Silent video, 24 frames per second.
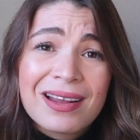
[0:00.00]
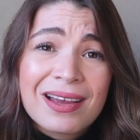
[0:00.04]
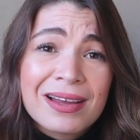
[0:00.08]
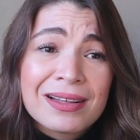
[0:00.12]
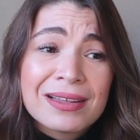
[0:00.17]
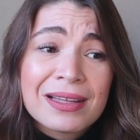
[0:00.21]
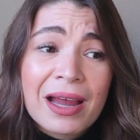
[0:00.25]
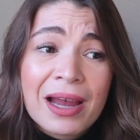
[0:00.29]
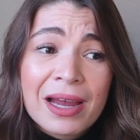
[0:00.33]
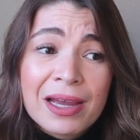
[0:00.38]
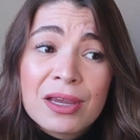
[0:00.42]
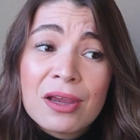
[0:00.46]
and
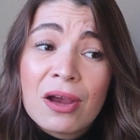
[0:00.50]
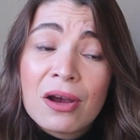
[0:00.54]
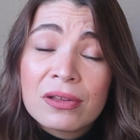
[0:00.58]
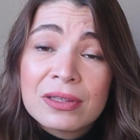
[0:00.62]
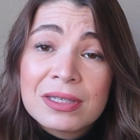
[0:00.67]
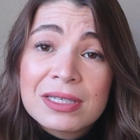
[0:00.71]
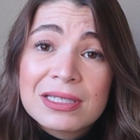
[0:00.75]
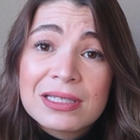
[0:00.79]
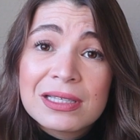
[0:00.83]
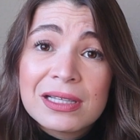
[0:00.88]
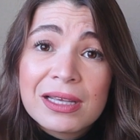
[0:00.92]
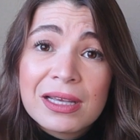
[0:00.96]
I
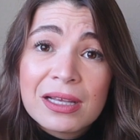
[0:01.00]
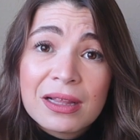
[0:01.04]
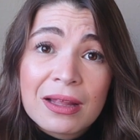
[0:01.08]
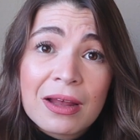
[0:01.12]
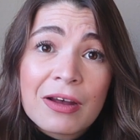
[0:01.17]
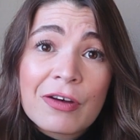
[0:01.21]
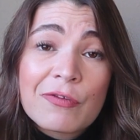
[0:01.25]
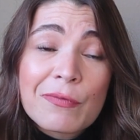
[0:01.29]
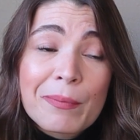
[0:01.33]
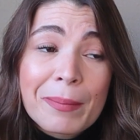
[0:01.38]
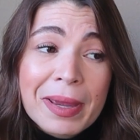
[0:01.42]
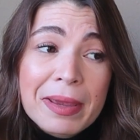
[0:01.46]
honestly
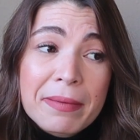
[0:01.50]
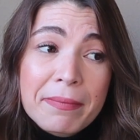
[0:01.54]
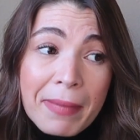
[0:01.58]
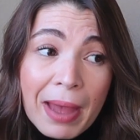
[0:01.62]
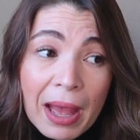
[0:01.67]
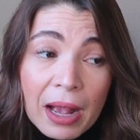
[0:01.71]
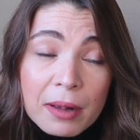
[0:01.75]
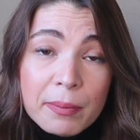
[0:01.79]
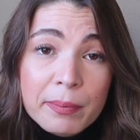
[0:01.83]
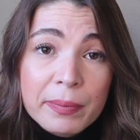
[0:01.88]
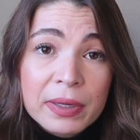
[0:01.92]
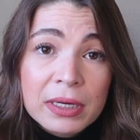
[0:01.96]
love my
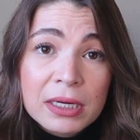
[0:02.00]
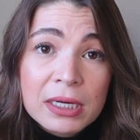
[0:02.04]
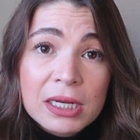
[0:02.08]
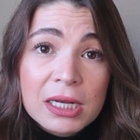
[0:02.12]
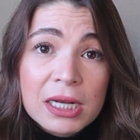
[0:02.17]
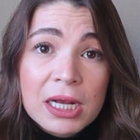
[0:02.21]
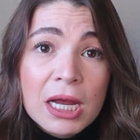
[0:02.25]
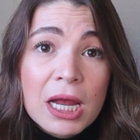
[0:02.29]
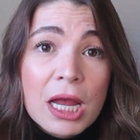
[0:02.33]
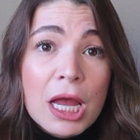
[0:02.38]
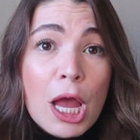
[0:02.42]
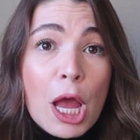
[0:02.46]
MacBook
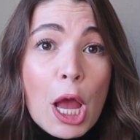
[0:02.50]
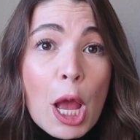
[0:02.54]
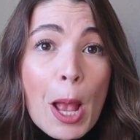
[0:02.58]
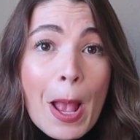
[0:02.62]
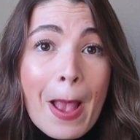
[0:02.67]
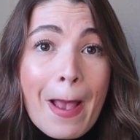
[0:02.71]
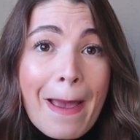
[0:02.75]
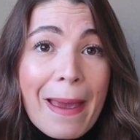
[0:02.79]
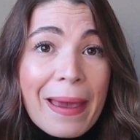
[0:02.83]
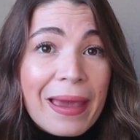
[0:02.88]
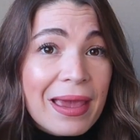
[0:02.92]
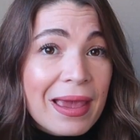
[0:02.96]

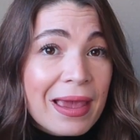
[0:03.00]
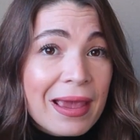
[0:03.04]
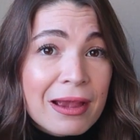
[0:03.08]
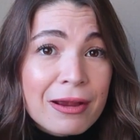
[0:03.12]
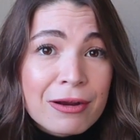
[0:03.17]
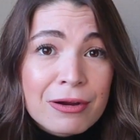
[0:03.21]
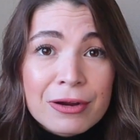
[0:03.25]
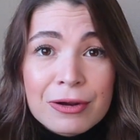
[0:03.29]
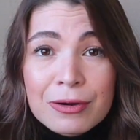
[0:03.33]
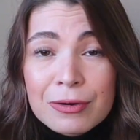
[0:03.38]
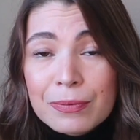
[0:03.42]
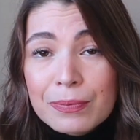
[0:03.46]

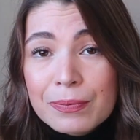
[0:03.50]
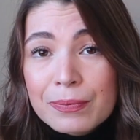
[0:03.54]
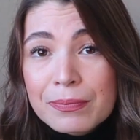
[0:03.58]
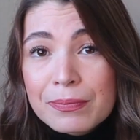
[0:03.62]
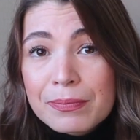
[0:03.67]
Air